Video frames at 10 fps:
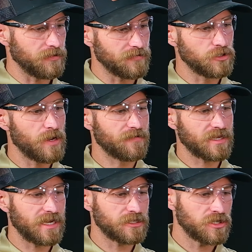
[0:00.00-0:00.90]
If you do have a
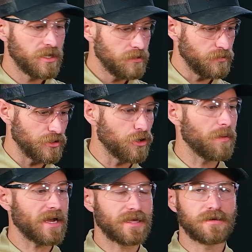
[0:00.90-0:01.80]
catch, when you go
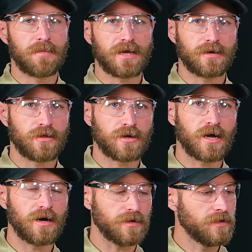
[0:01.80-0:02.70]
back in to make another
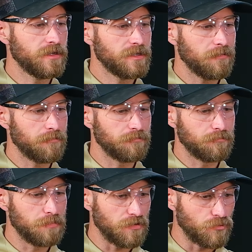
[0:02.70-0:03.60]
cut,
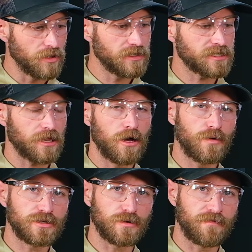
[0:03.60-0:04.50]
be really slow
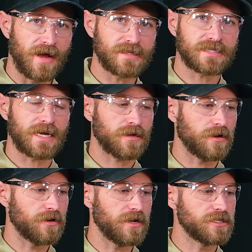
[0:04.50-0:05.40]
as you advance that
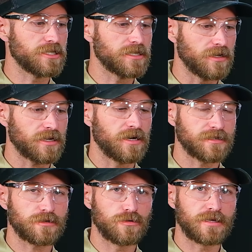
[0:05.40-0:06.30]
cutter edge until it
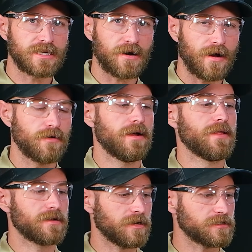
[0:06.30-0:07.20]
cuts through the tear out and
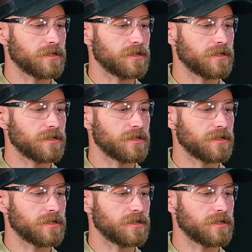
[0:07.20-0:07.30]
then cuts